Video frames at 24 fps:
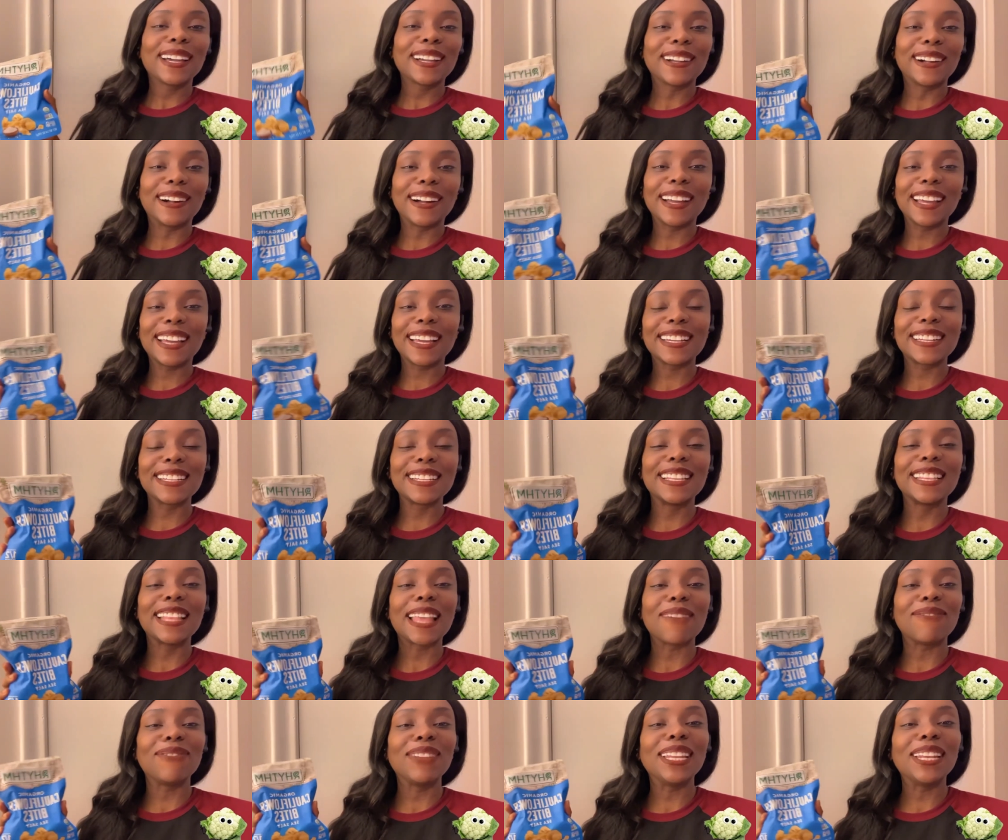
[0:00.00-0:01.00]
Go ahead and
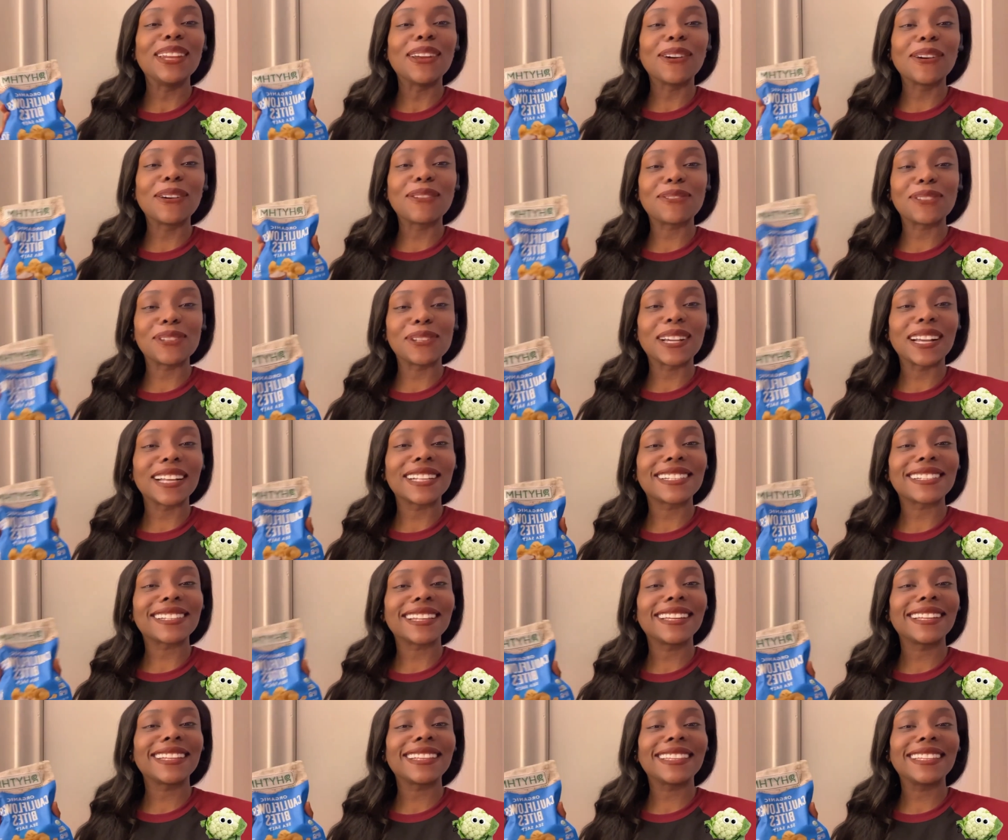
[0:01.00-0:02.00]
let me know if you guys
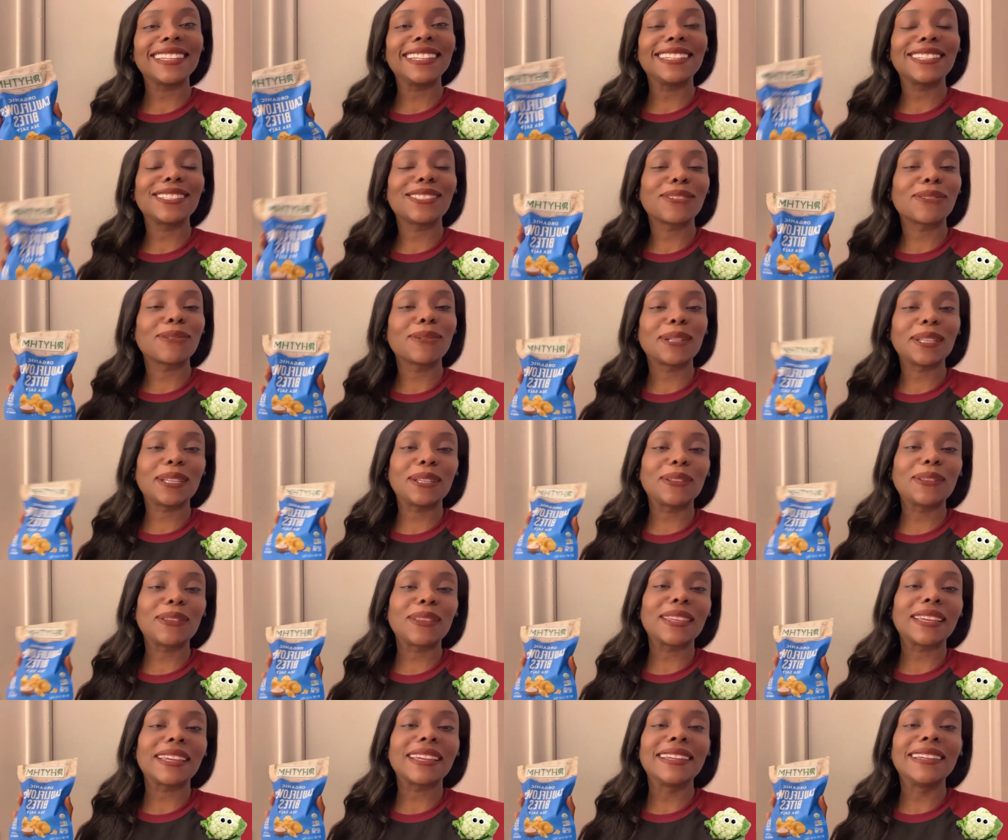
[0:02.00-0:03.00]
like these or what do you
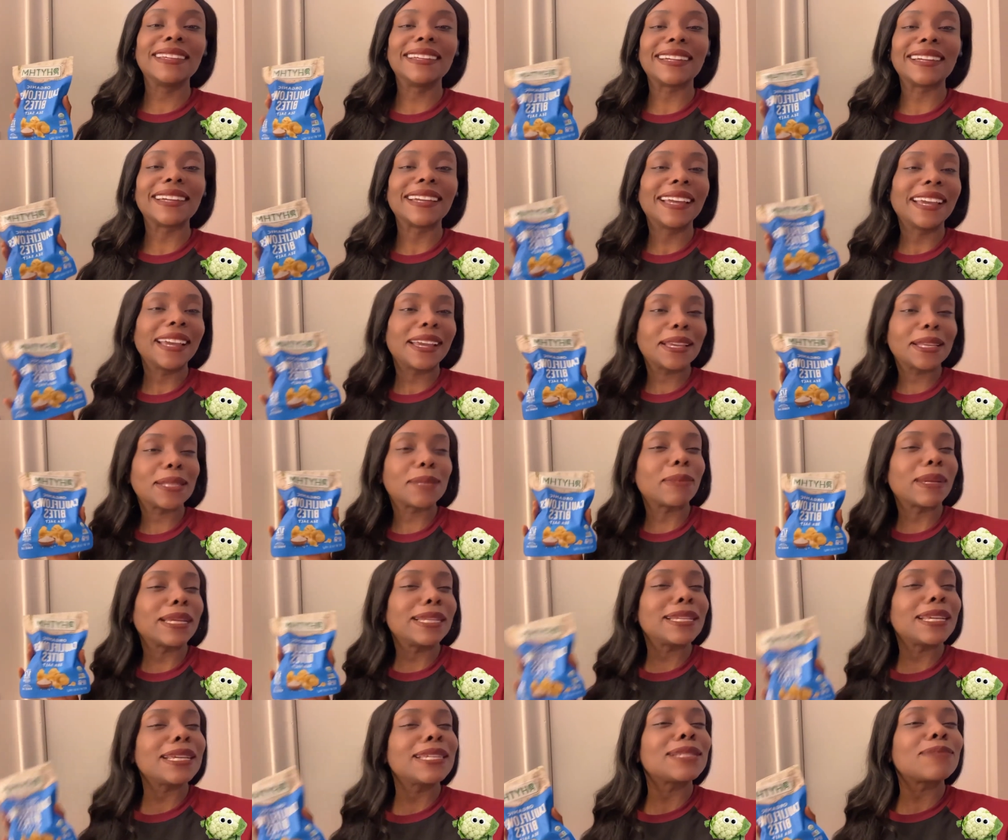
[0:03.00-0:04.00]
think? Is my
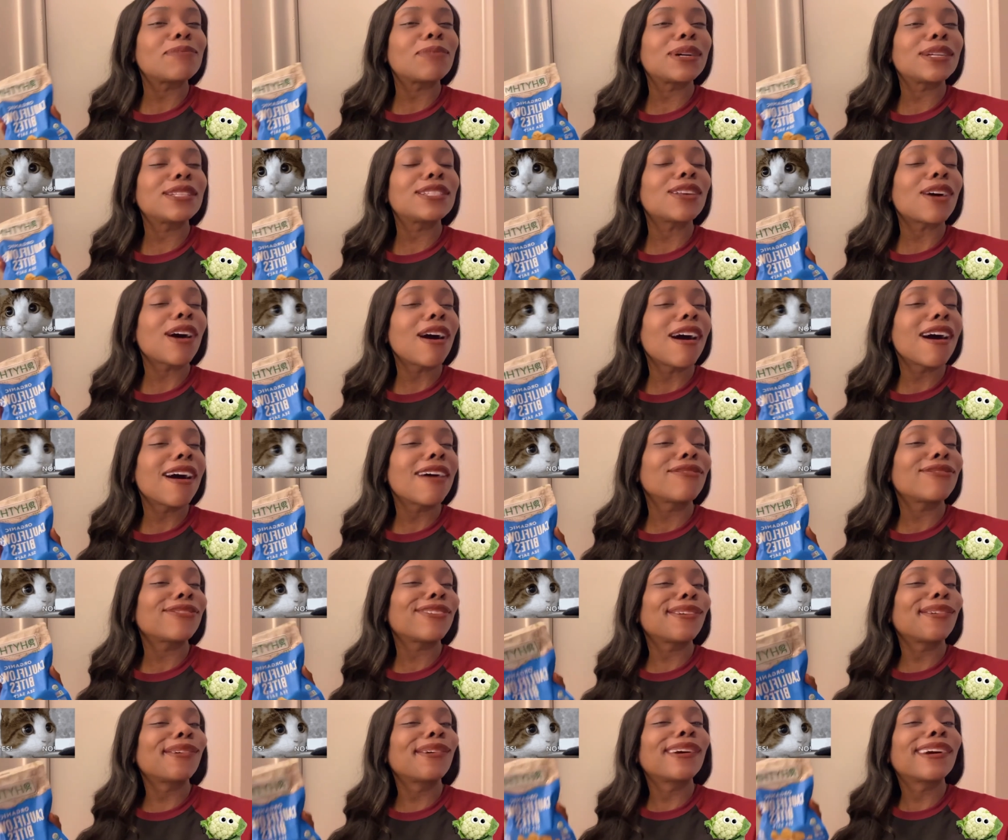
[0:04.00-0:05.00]
taste buds off
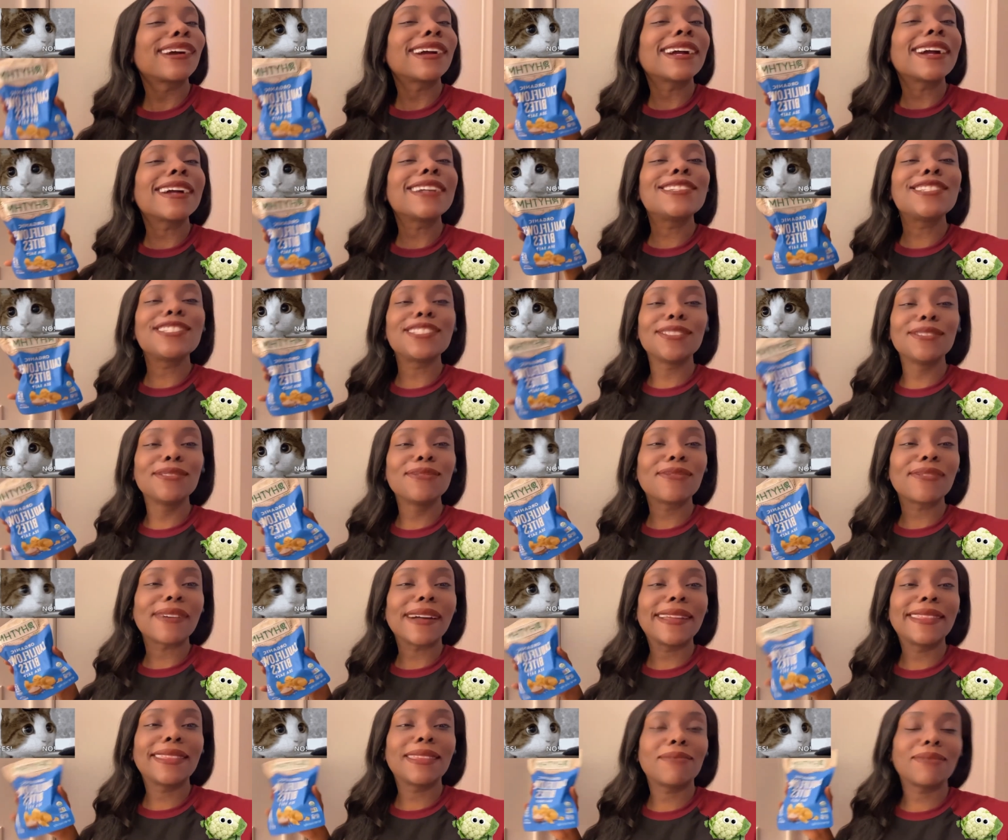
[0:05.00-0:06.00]
or do you
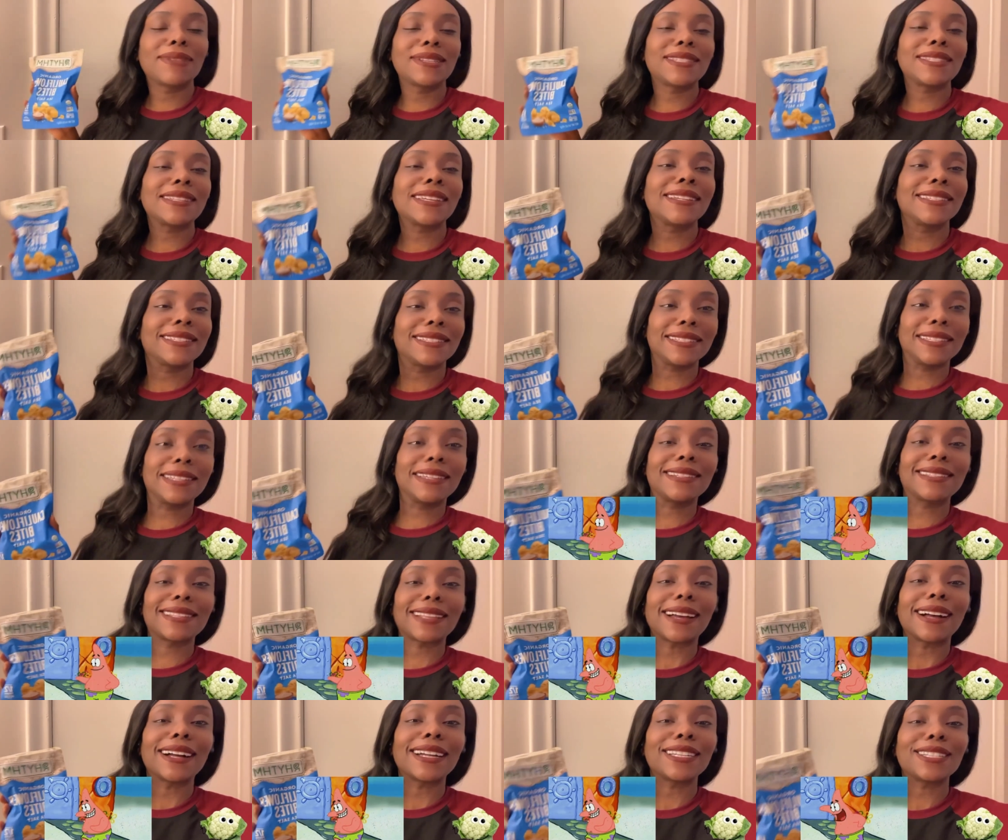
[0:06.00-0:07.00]
find them as tasty as
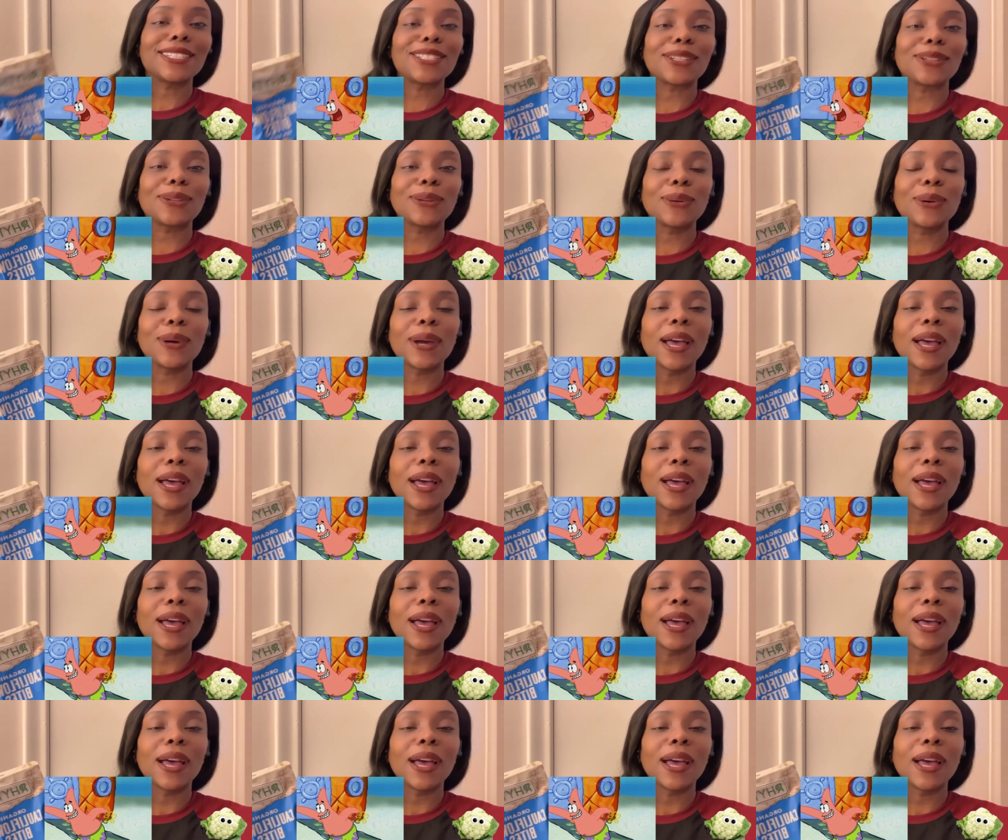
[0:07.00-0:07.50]
I do?